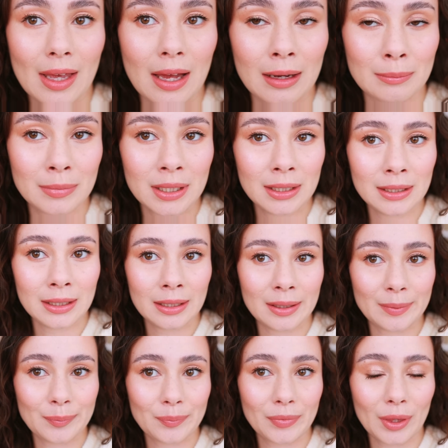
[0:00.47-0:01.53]
I'm gonna,
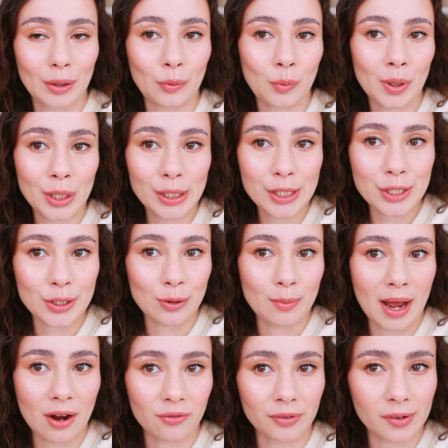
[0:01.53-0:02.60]
we're gonna zoom
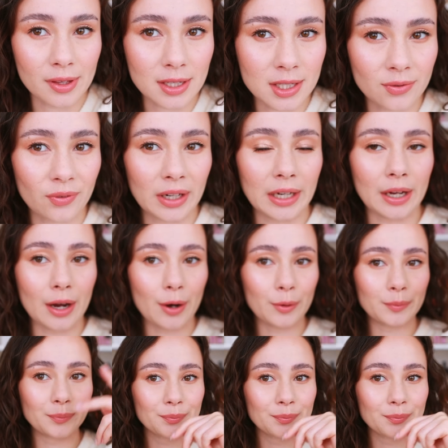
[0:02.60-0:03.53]
out for this video.